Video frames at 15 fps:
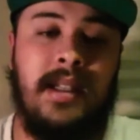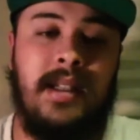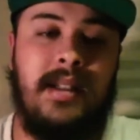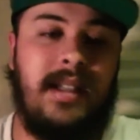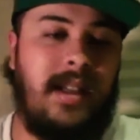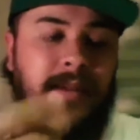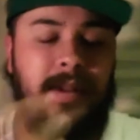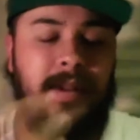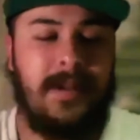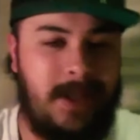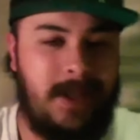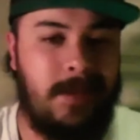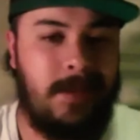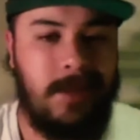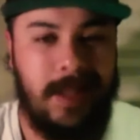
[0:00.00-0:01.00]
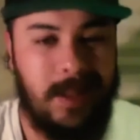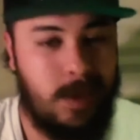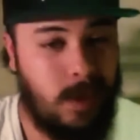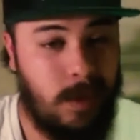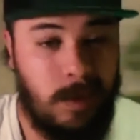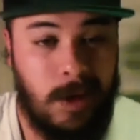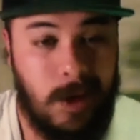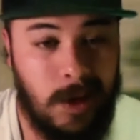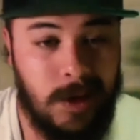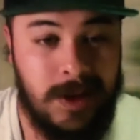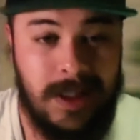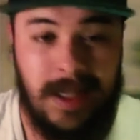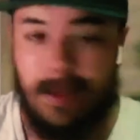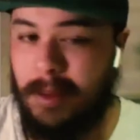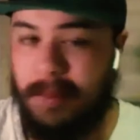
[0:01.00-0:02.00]
Now, just because we're
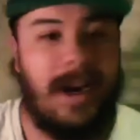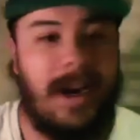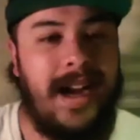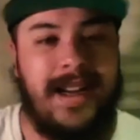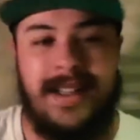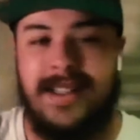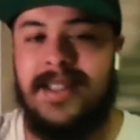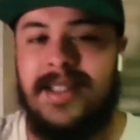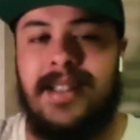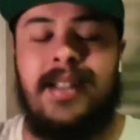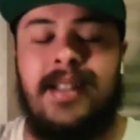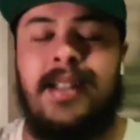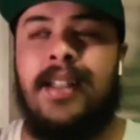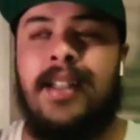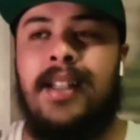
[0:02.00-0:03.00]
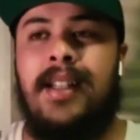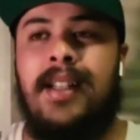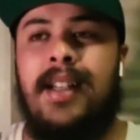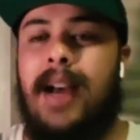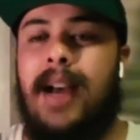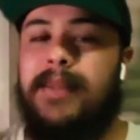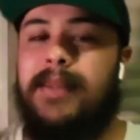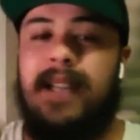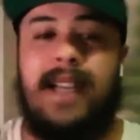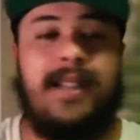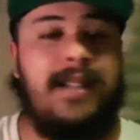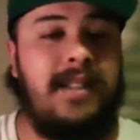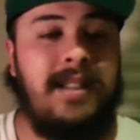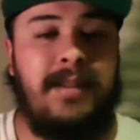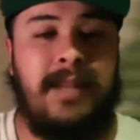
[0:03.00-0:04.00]
rehearsing, we're practicing, I'm
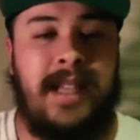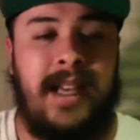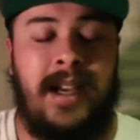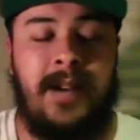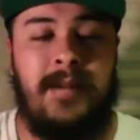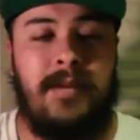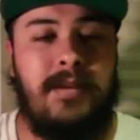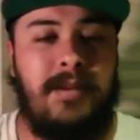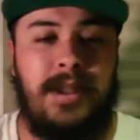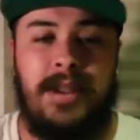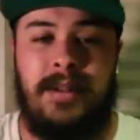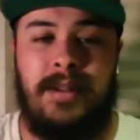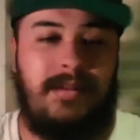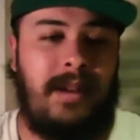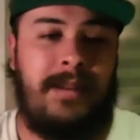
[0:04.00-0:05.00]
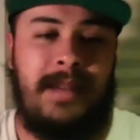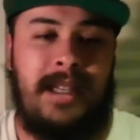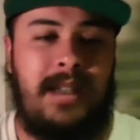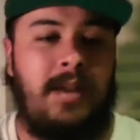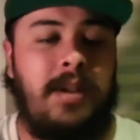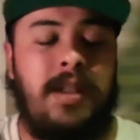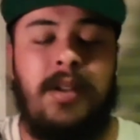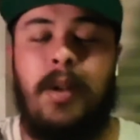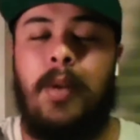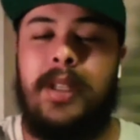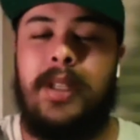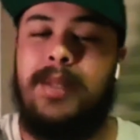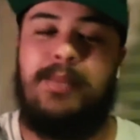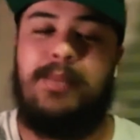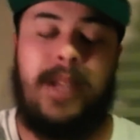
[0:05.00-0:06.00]
testing something out, you can
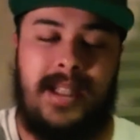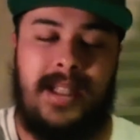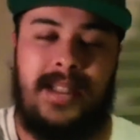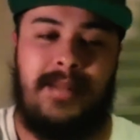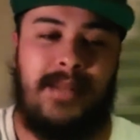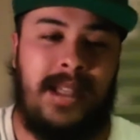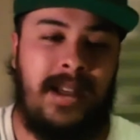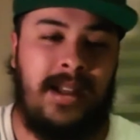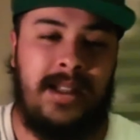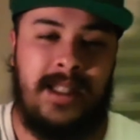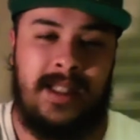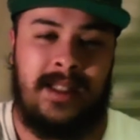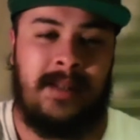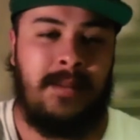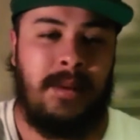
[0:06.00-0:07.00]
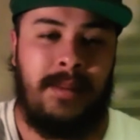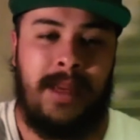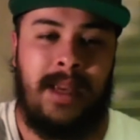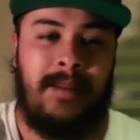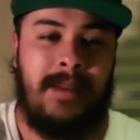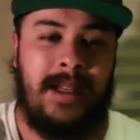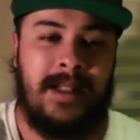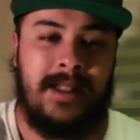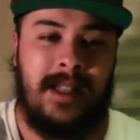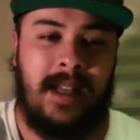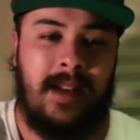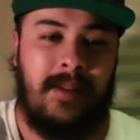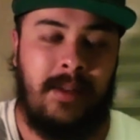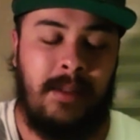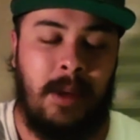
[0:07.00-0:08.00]
always pick to be a December baby instead
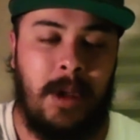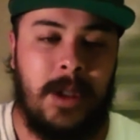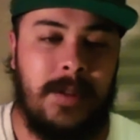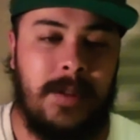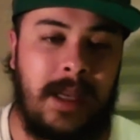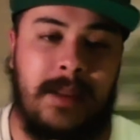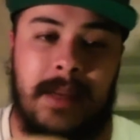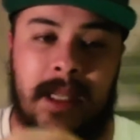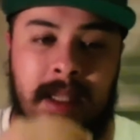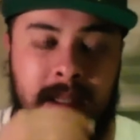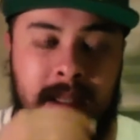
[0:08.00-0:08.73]
of a March baby.